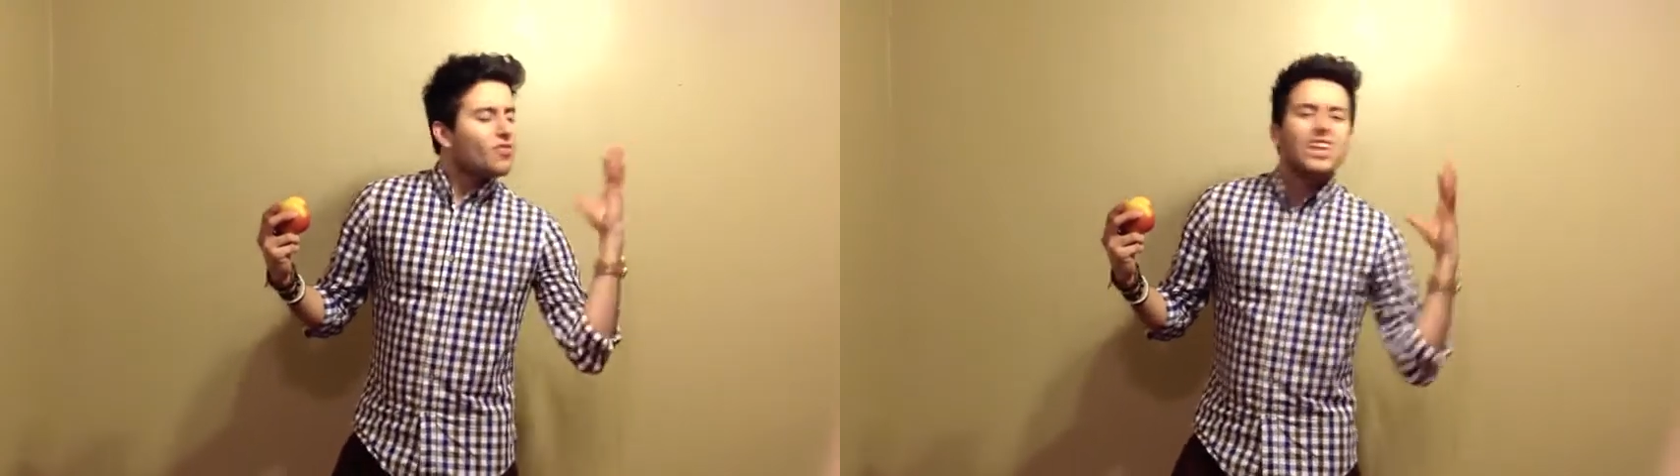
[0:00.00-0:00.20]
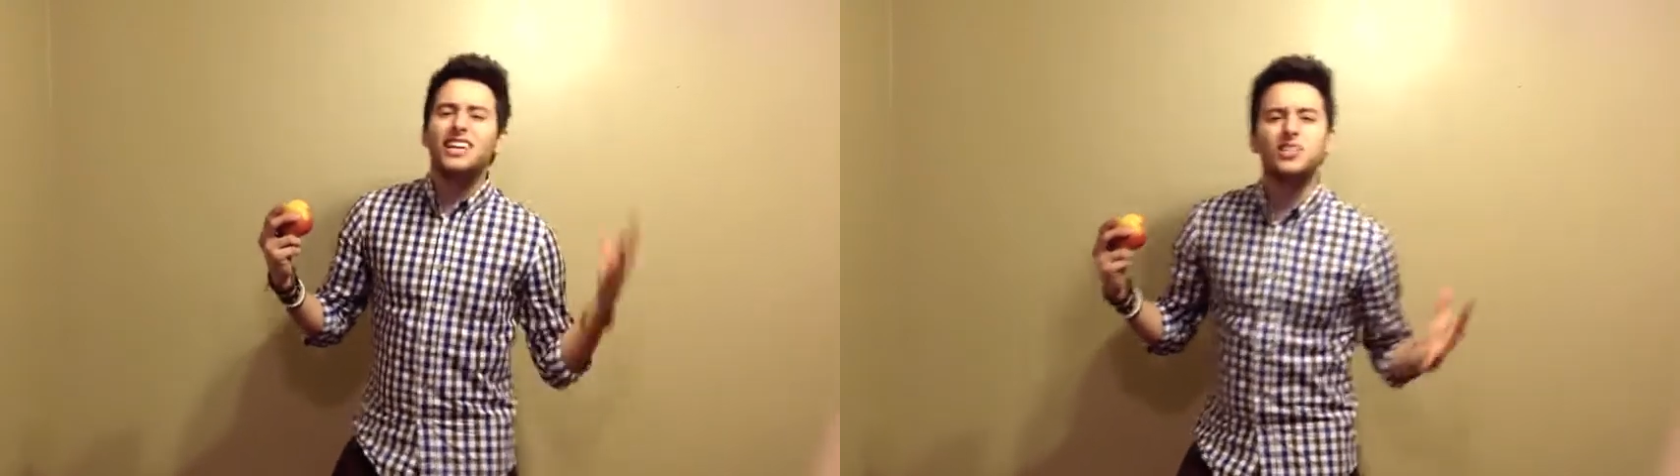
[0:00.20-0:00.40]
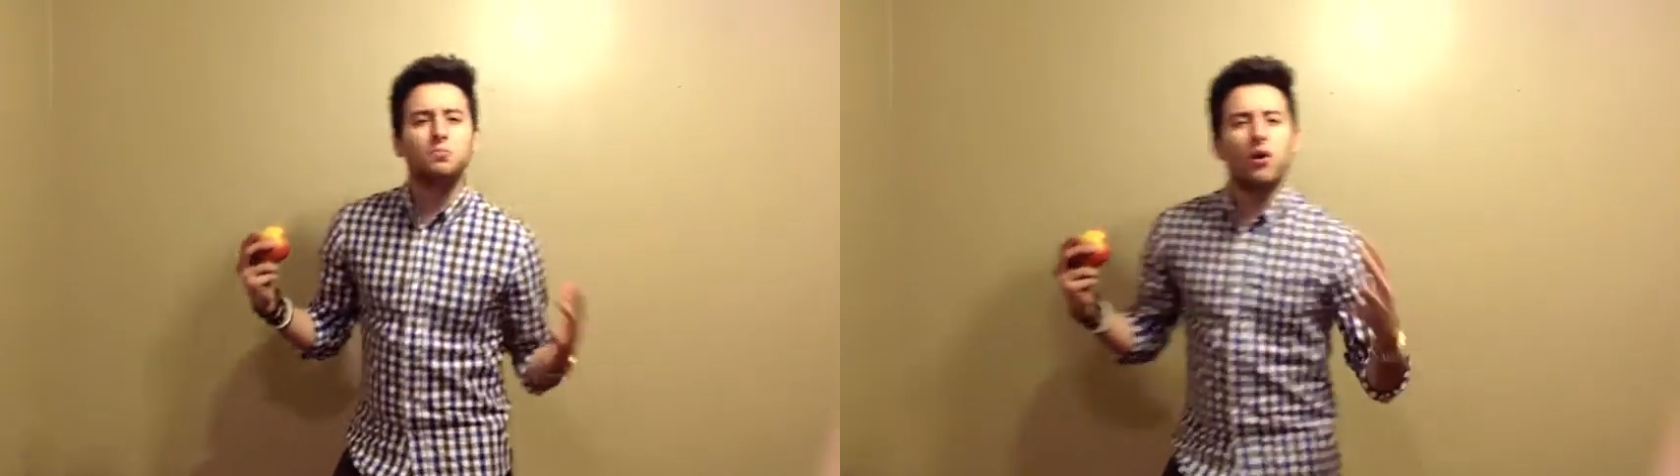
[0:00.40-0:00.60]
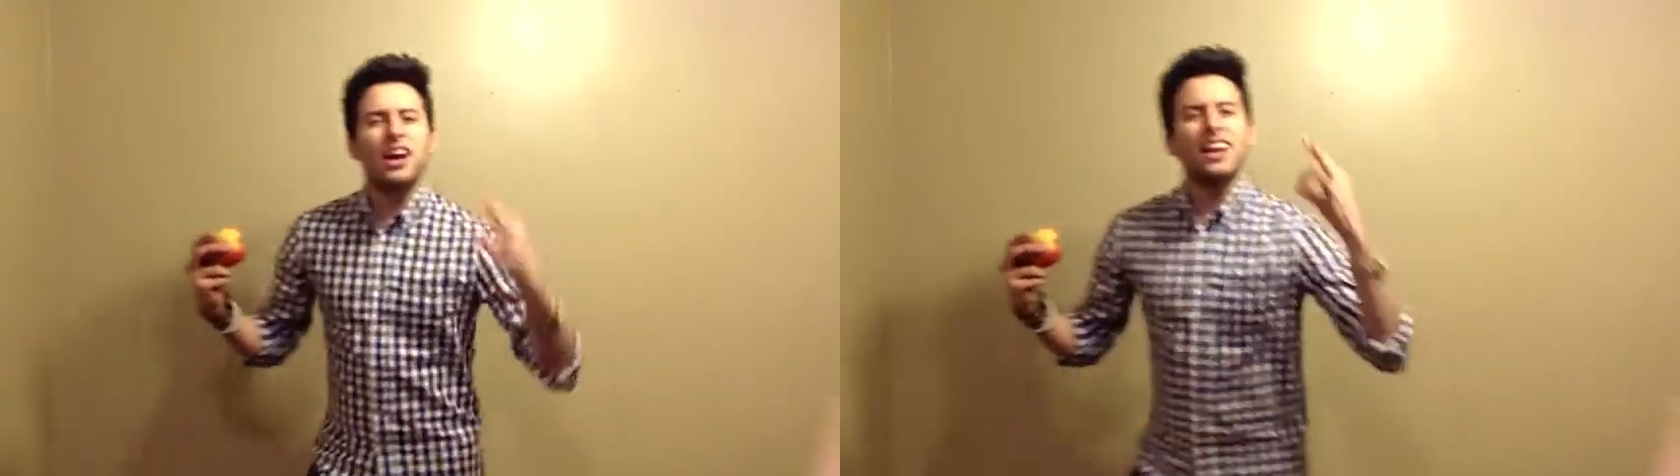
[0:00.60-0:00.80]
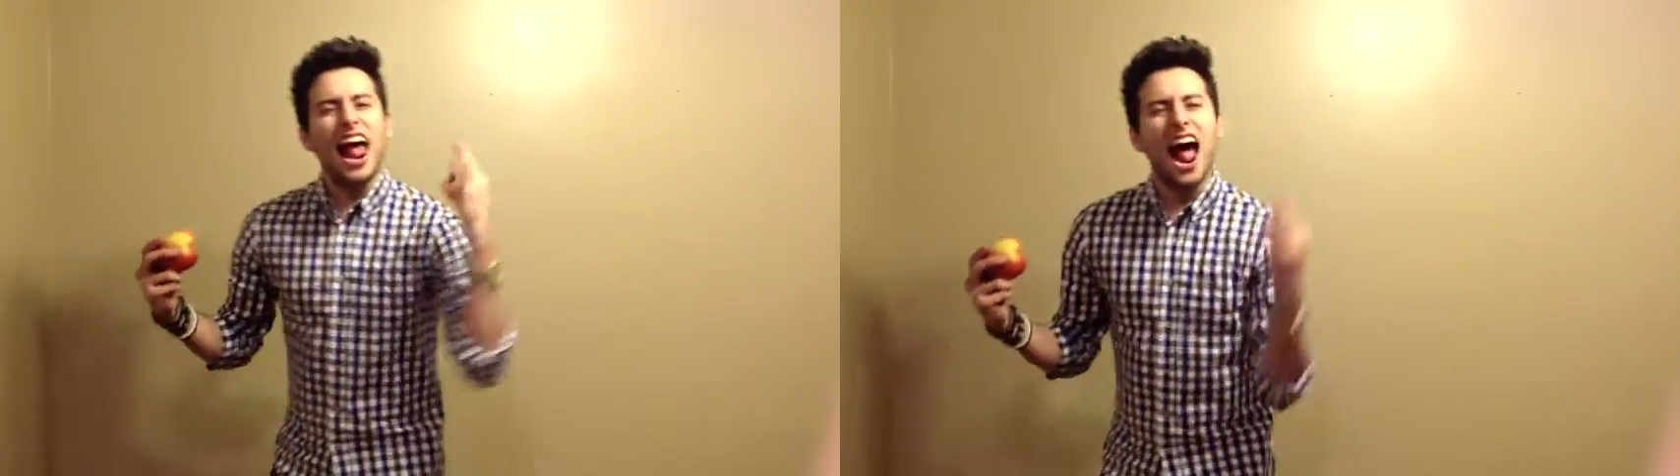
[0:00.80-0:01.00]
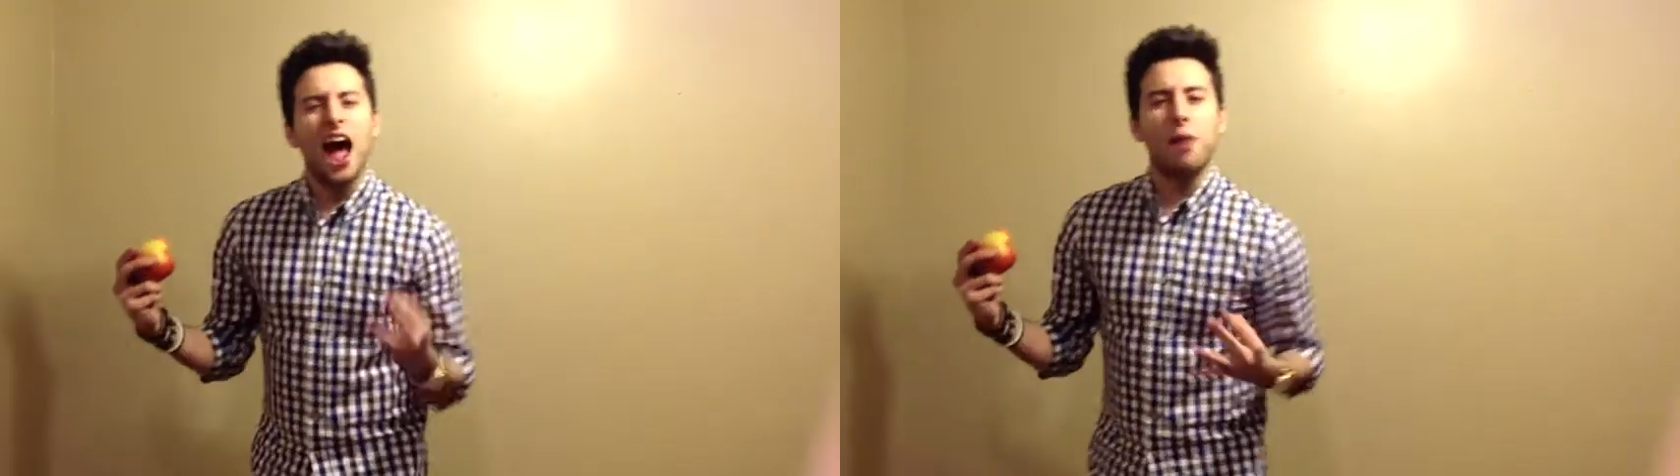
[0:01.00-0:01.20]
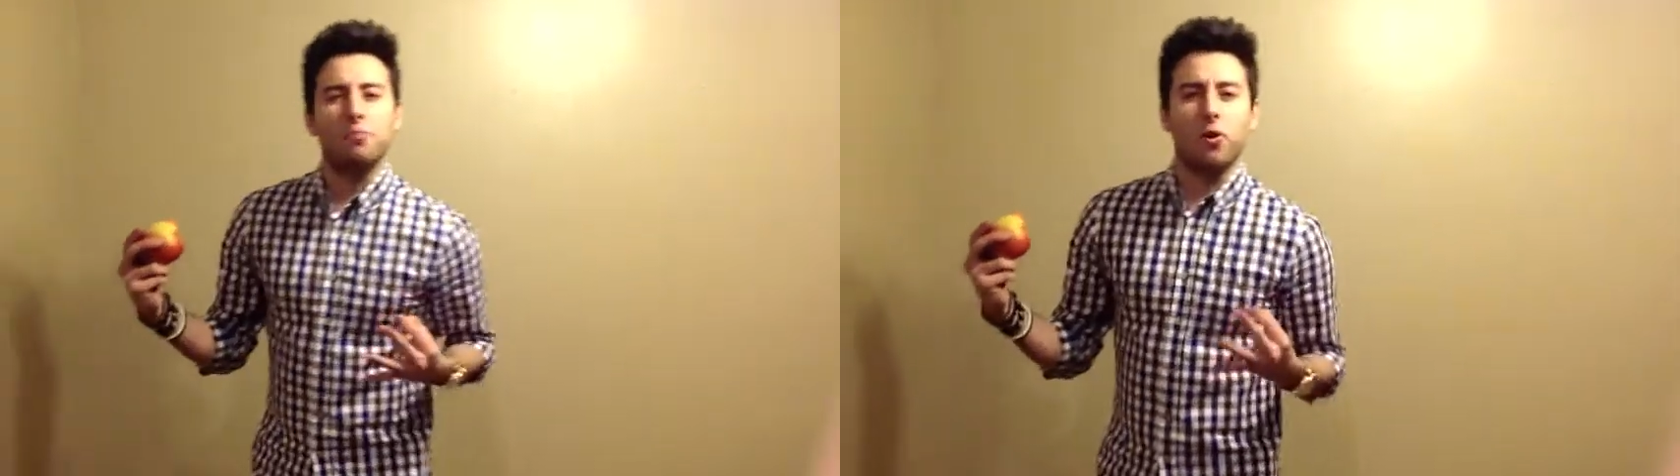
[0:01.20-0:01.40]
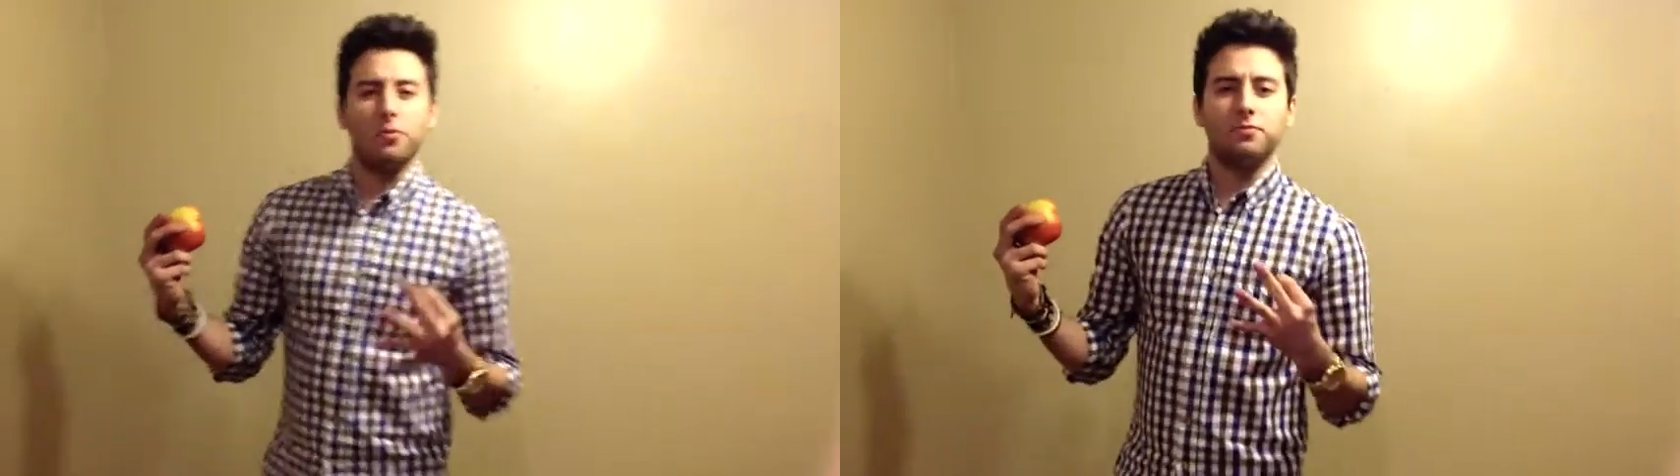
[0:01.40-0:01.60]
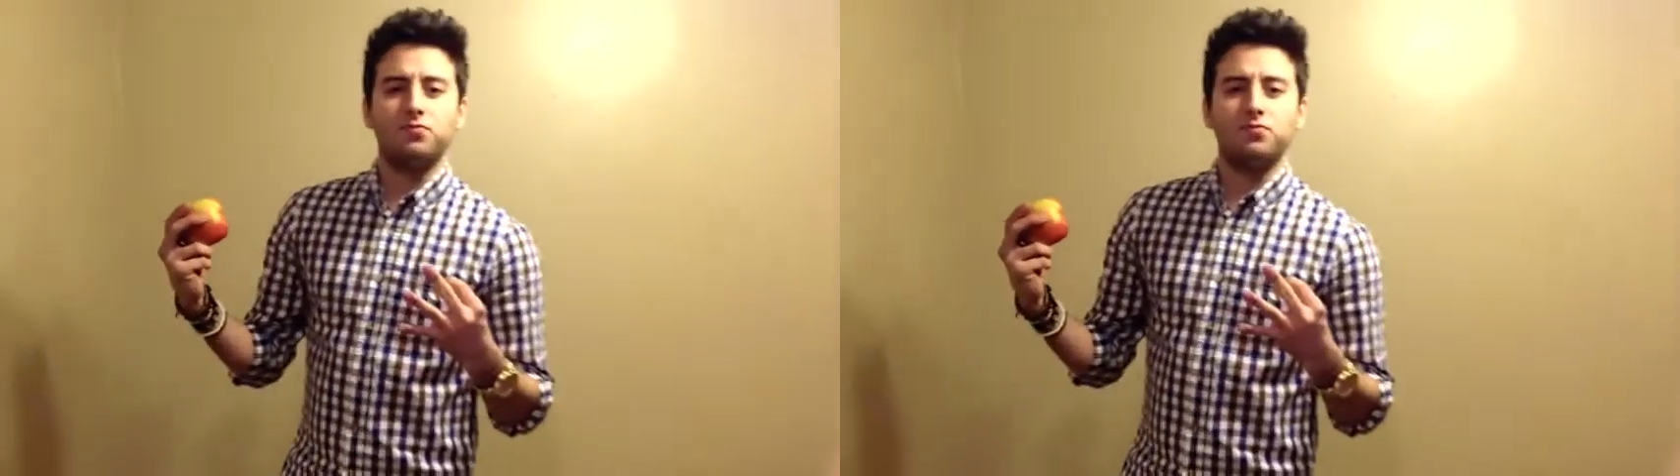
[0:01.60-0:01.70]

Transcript: His brand, Apple.